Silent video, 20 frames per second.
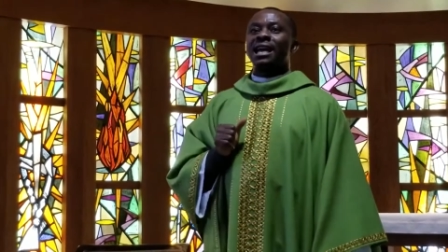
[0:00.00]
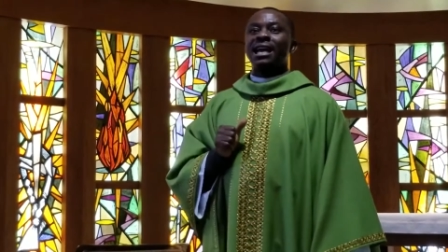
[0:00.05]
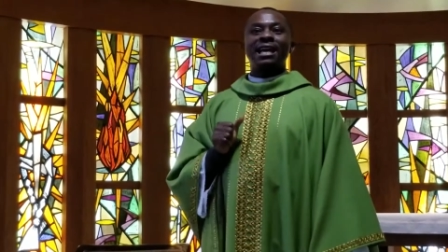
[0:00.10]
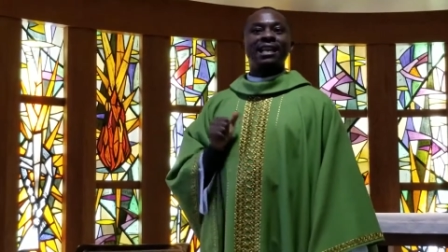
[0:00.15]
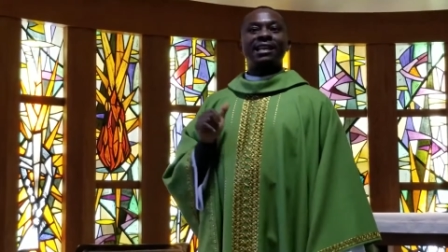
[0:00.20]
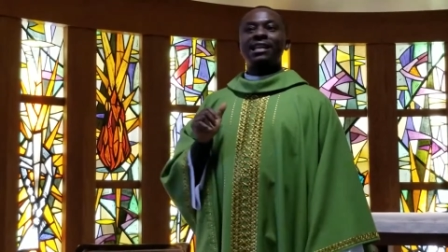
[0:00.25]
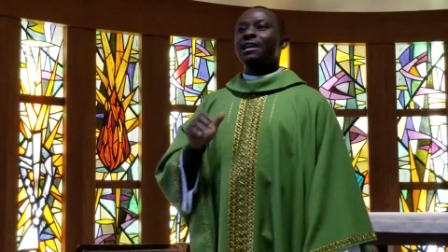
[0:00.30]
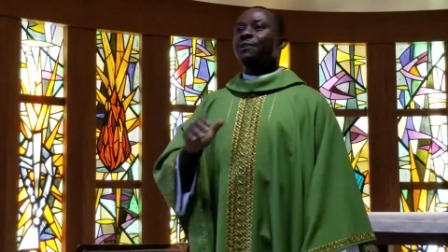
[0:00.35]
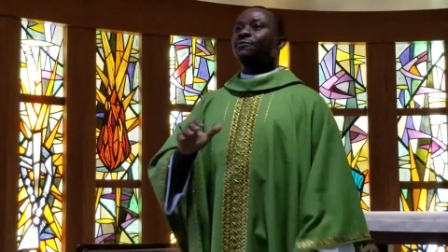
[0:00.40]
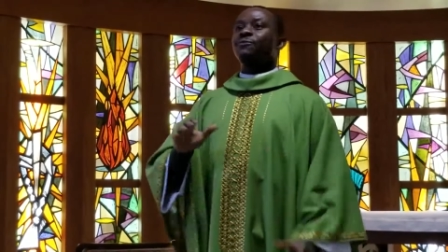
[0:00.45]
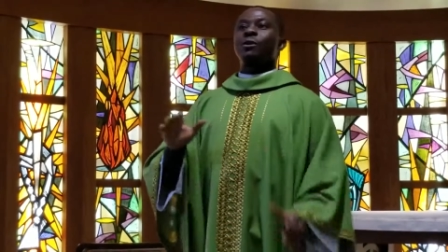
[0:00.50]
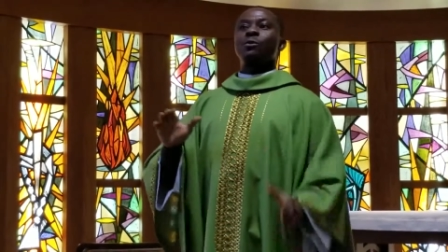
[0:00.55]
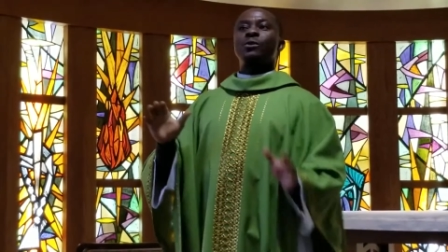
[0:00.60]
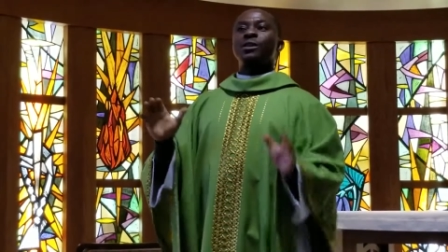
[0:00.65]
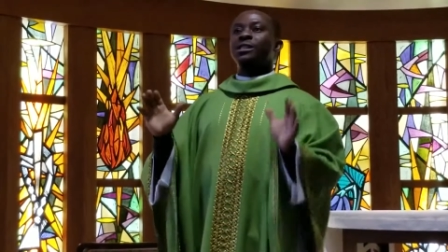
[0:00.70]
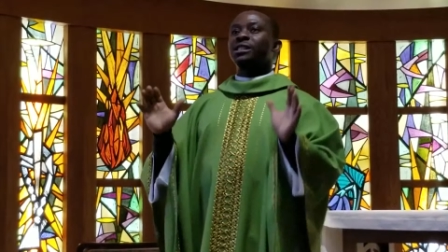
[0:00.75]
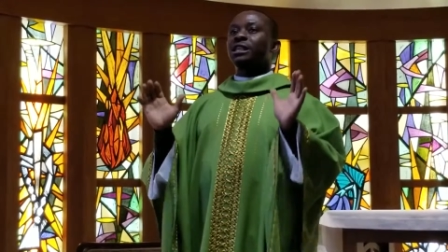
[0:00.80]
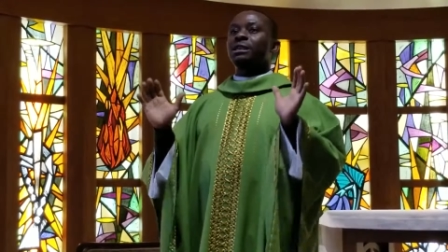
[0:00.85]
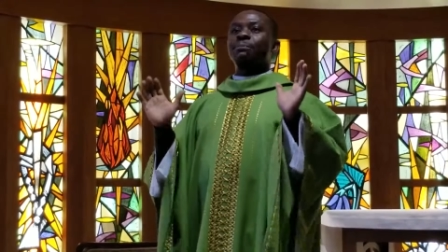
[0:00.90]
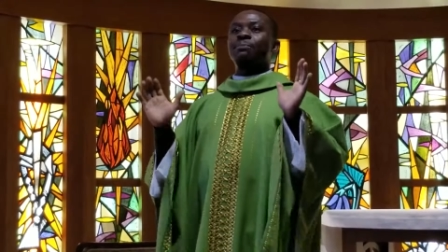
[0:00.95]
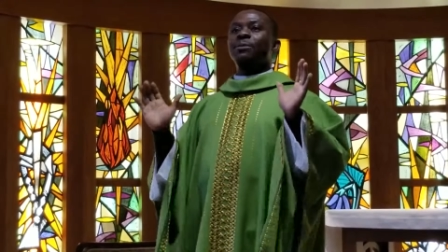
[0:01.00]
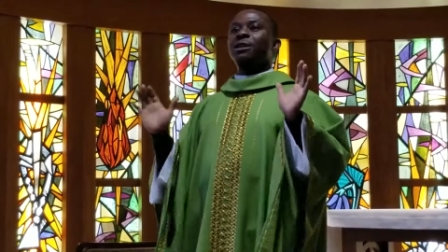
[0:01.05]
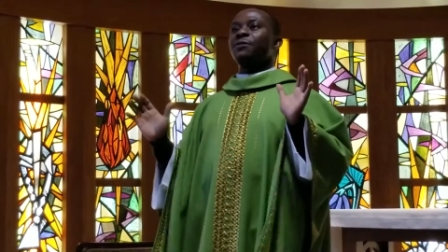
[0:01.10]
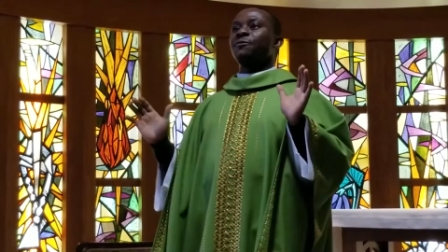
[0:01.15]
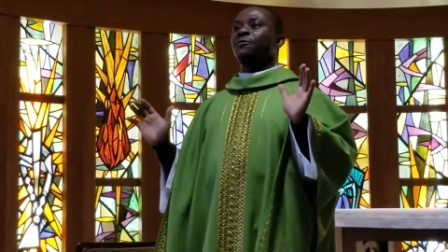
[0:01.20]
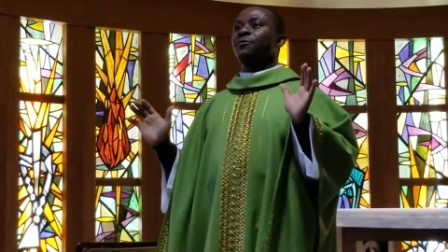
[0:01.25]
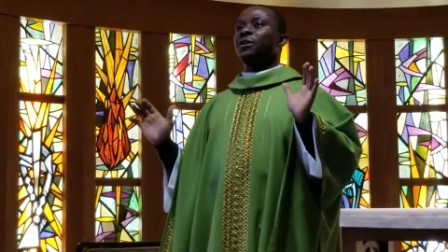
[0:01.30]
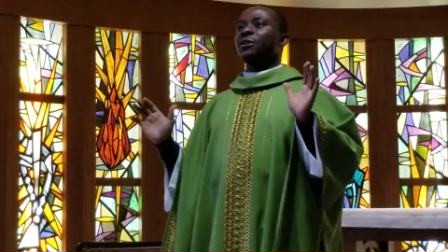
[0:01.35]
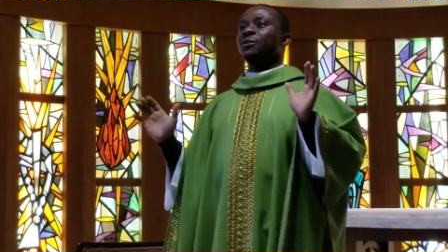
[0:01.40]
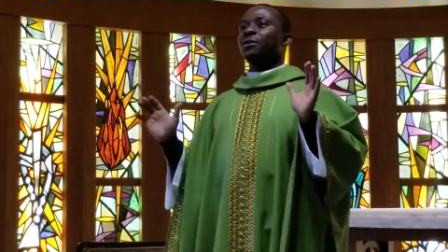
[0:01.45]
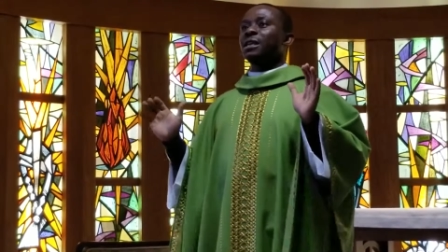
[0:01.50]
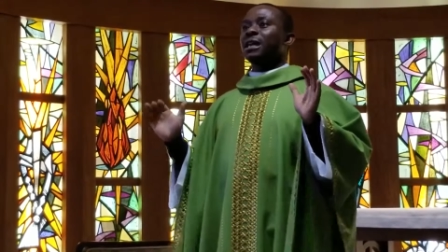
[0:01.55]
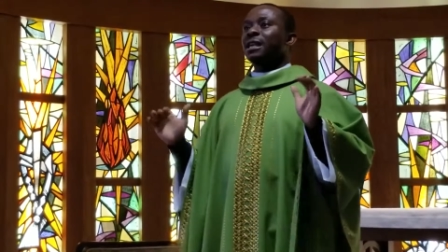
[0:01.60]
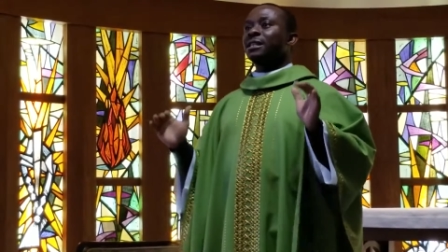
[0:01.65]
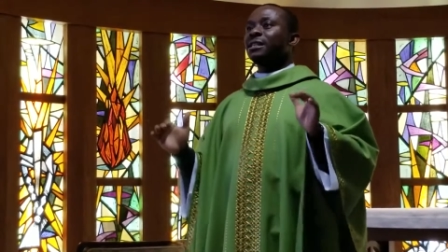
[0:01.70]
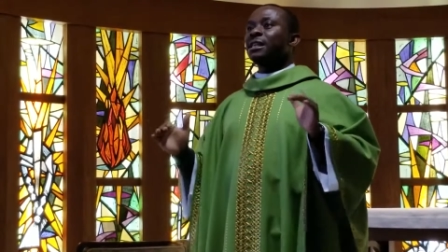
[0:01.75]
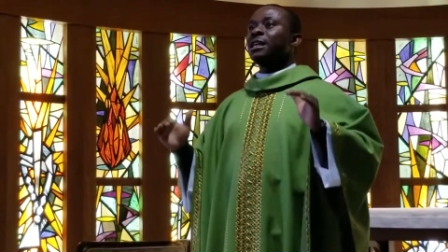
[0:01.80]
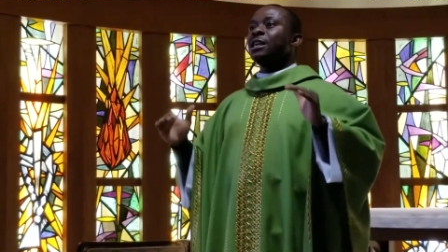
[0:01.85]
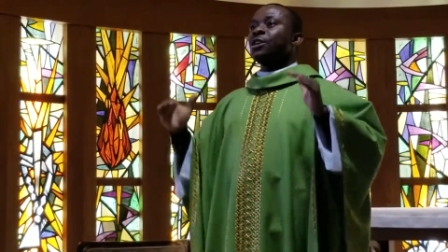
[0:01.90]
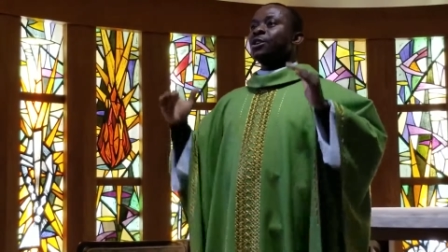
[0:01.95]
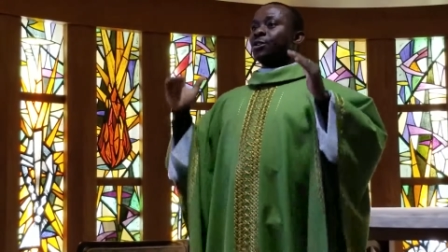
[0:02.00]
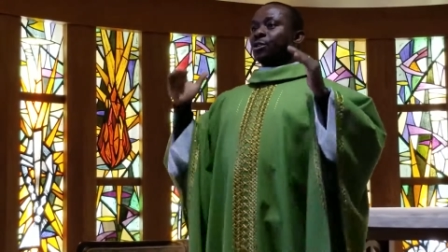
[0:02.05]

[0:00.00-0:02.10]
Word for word: And therefore, we simply feel that